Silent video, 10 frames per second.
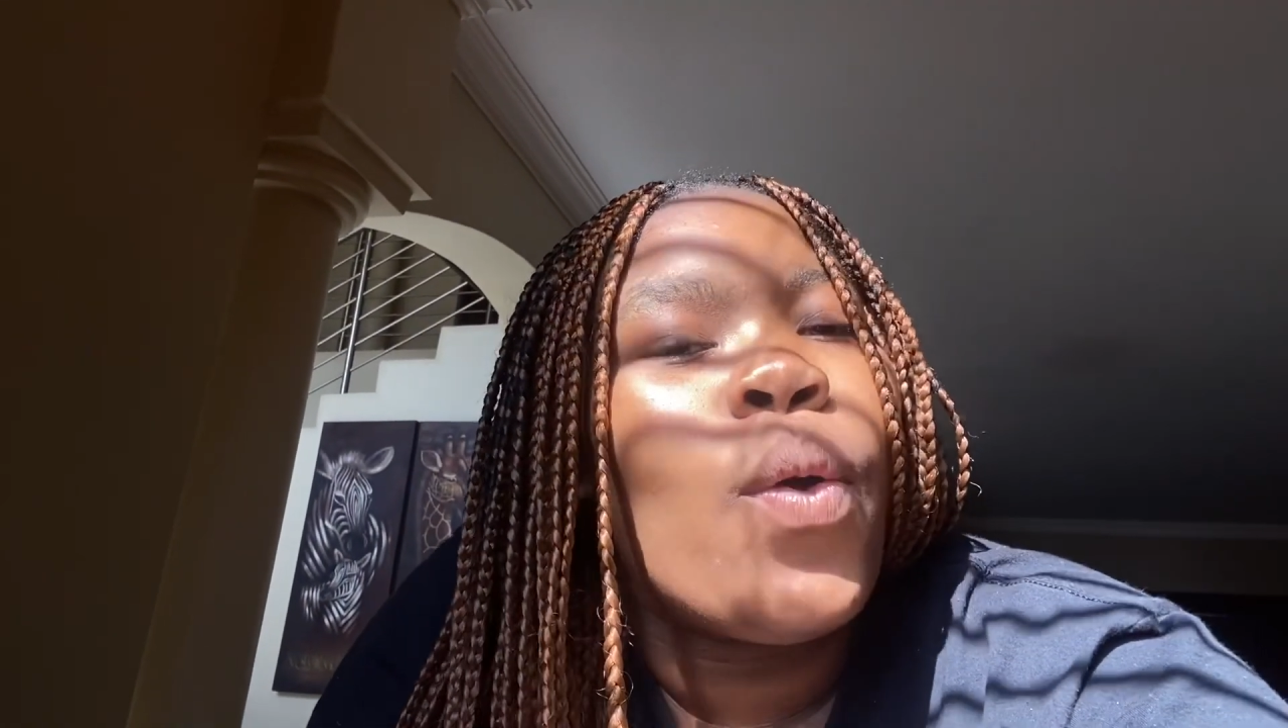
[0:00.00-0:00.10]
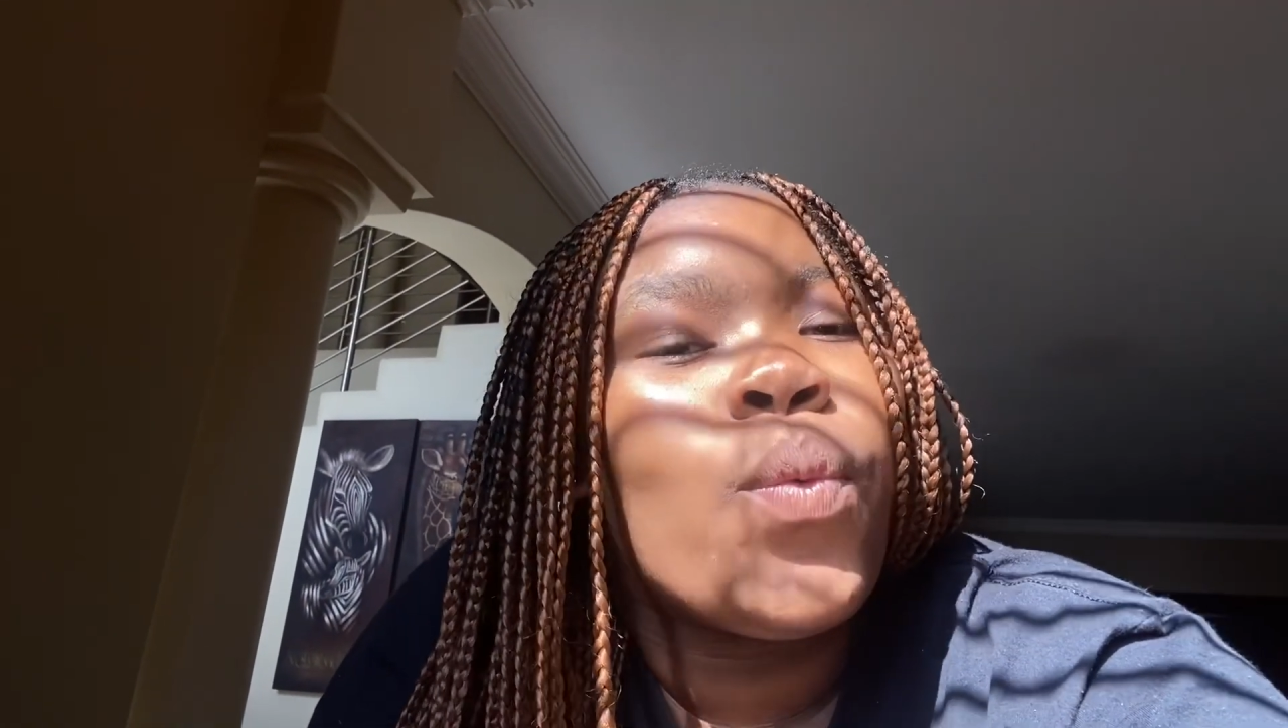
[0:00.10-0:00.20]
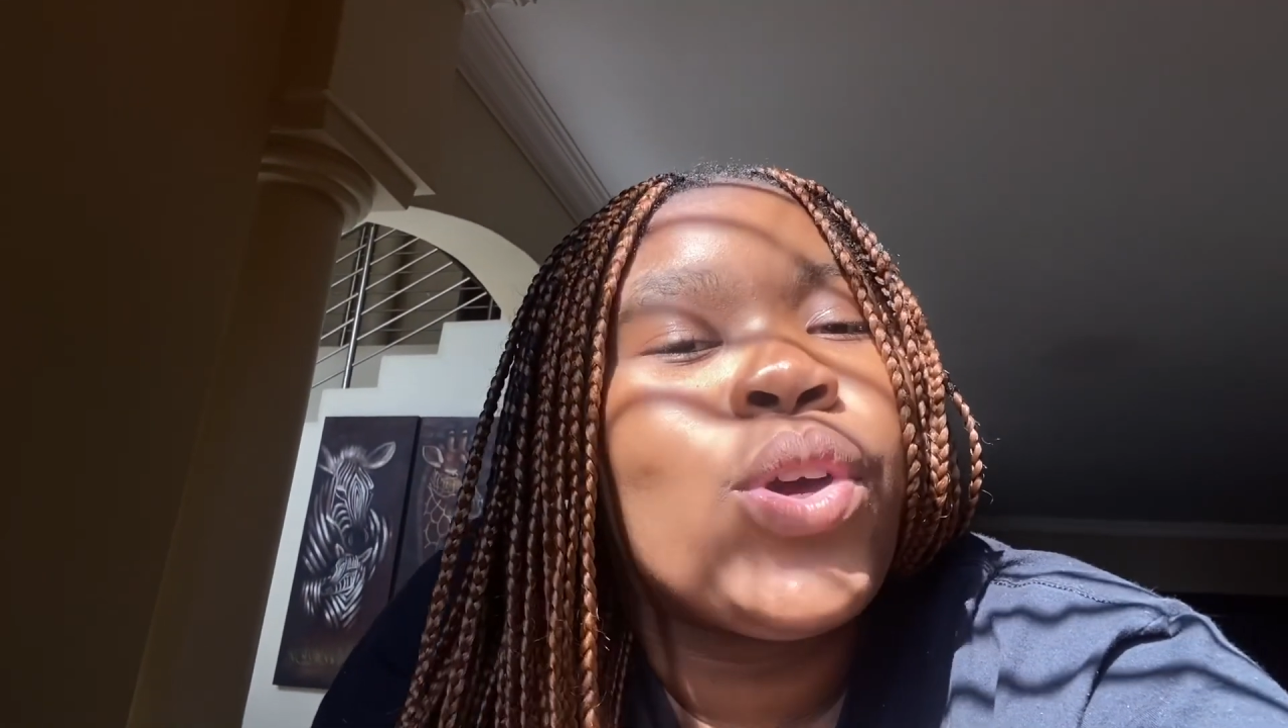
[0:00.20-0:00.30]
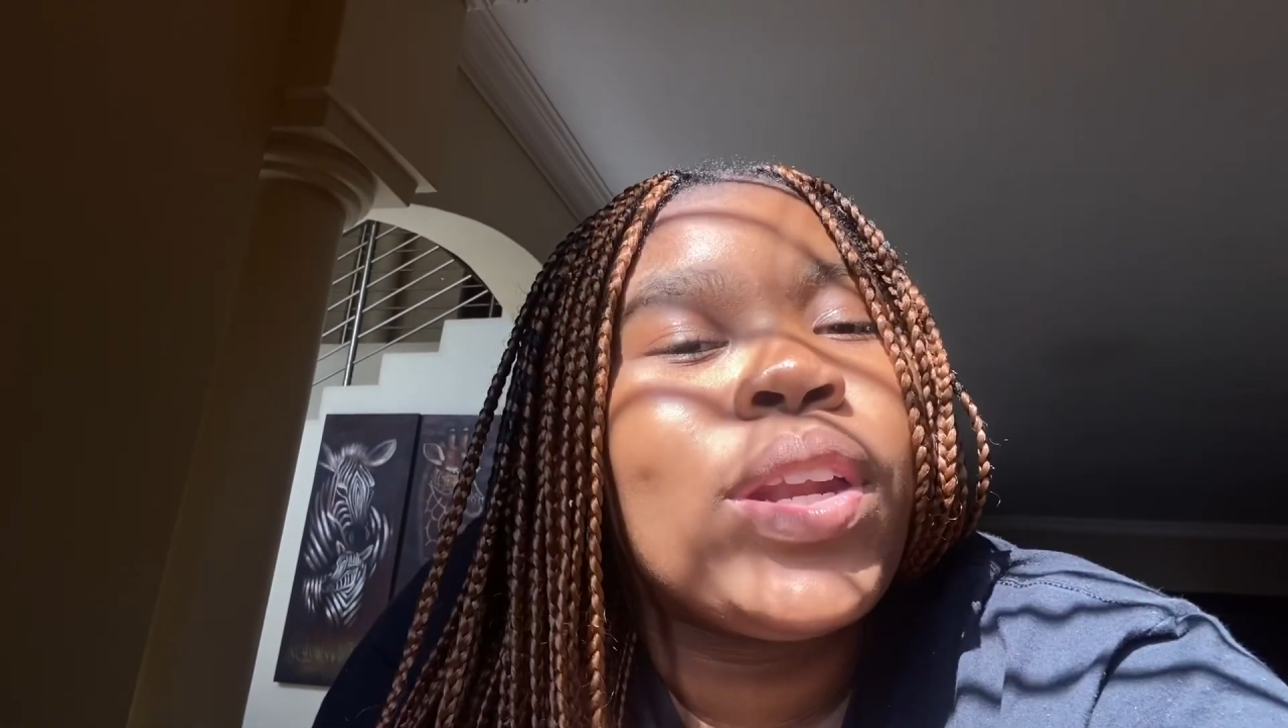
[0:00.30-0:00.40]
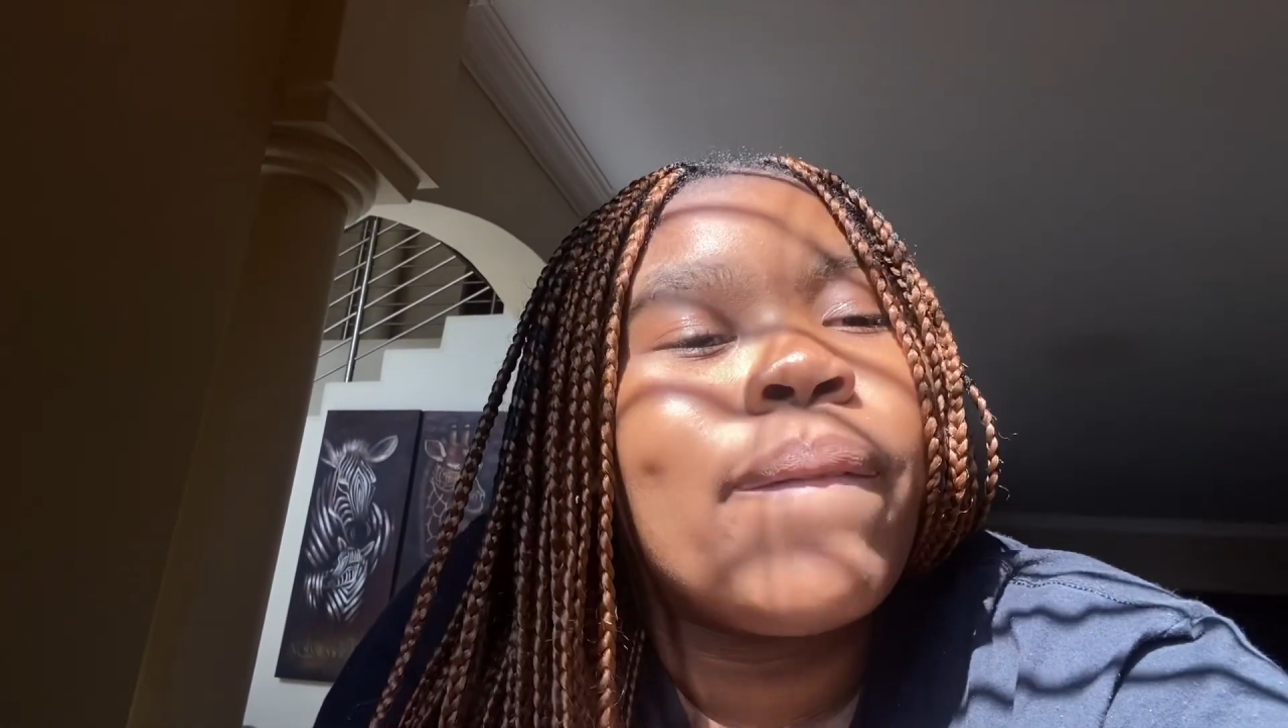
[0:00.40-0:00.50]

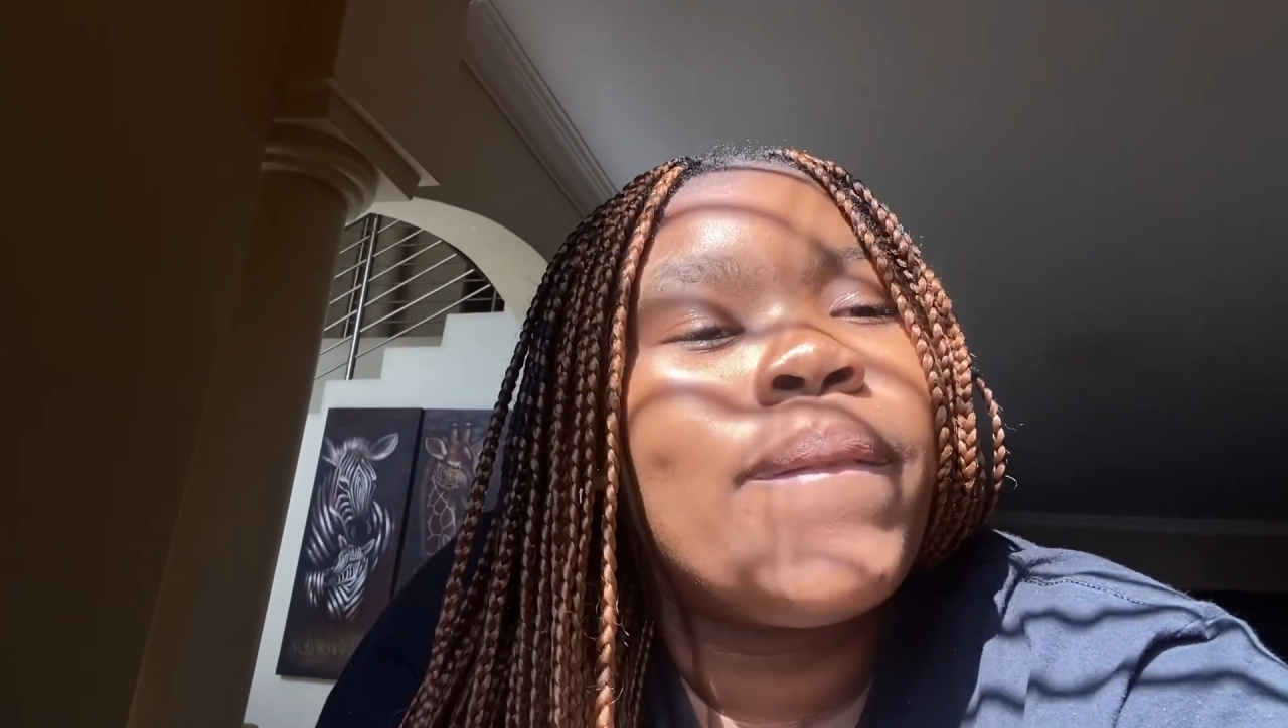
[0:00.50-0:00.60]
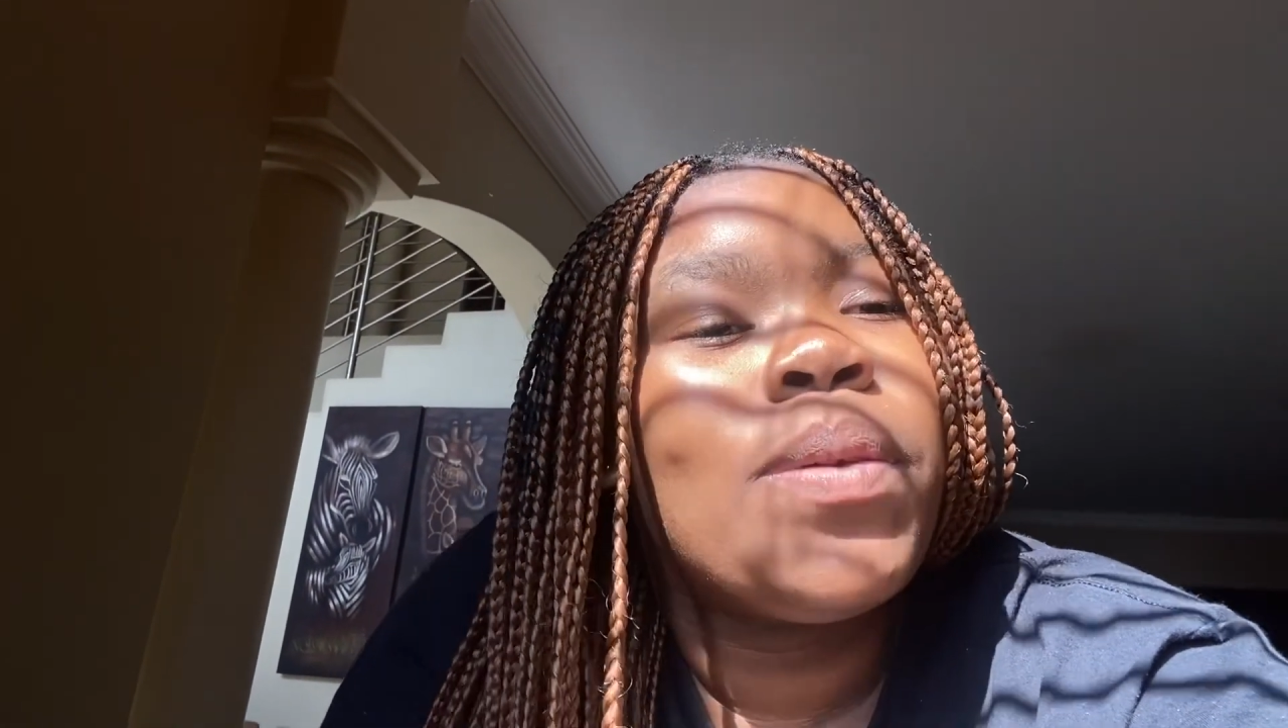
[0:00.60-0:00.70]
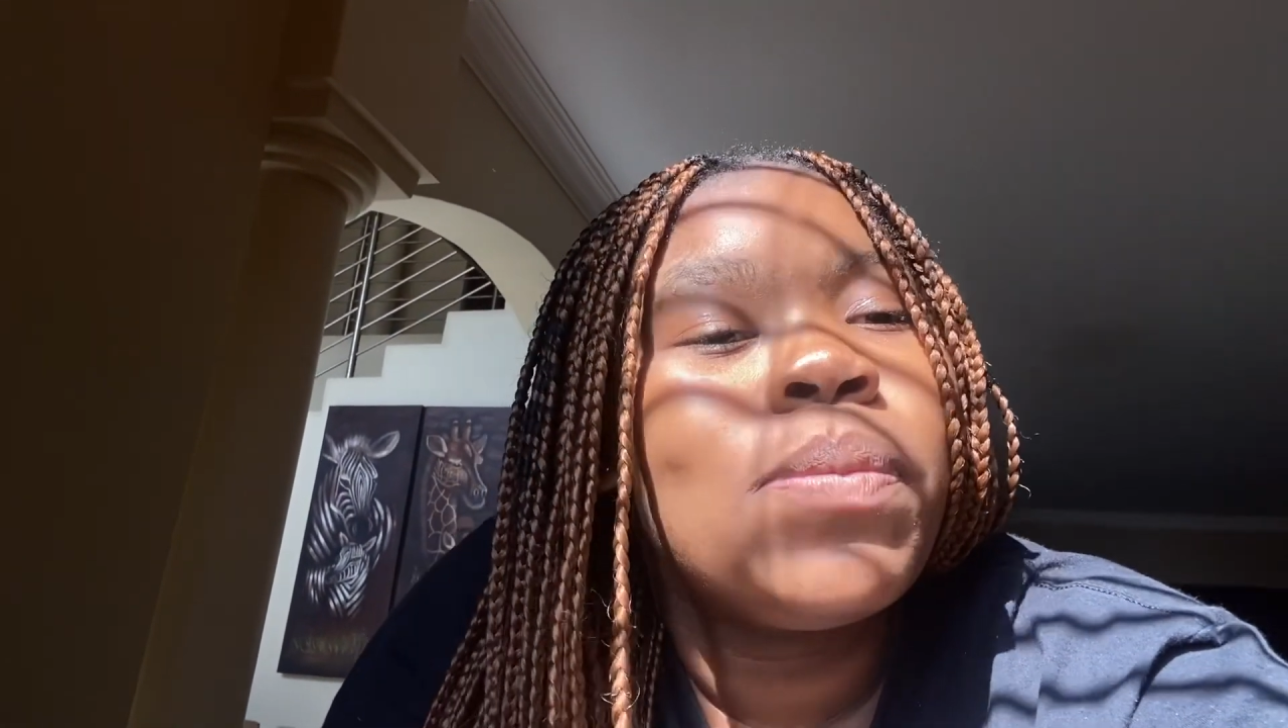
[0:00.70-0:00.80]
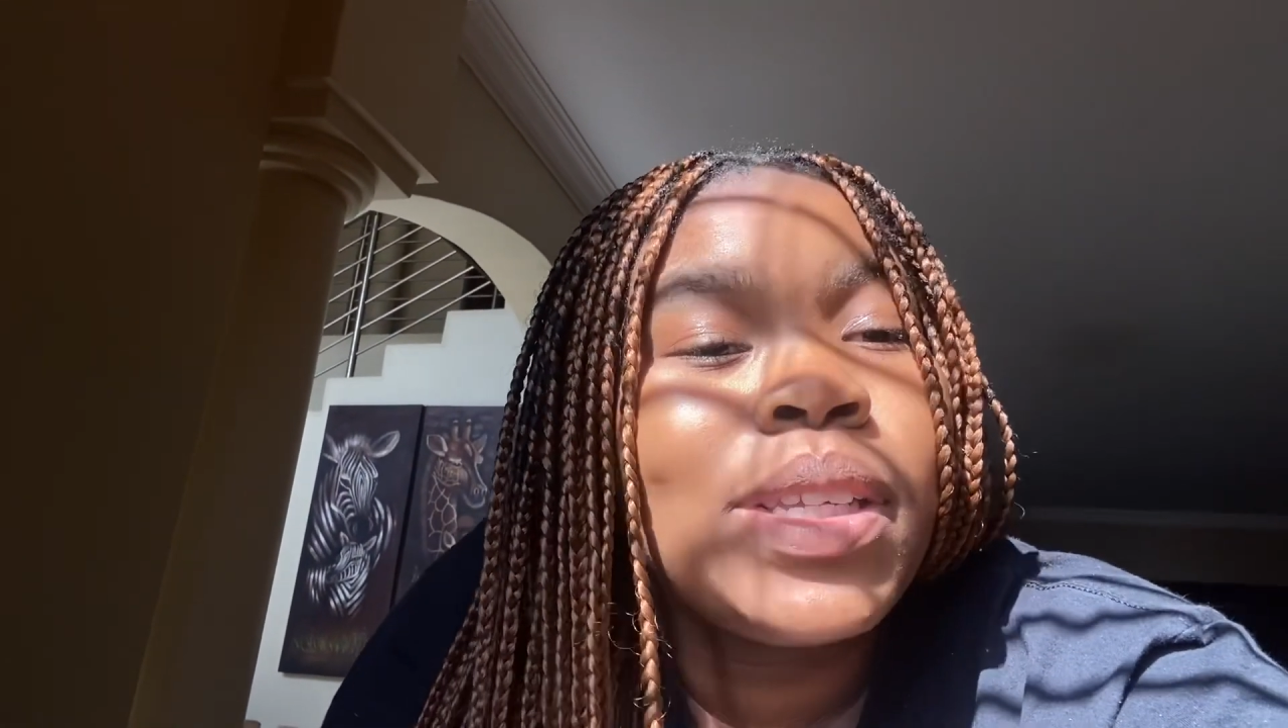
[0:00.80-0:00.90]
We're gonna film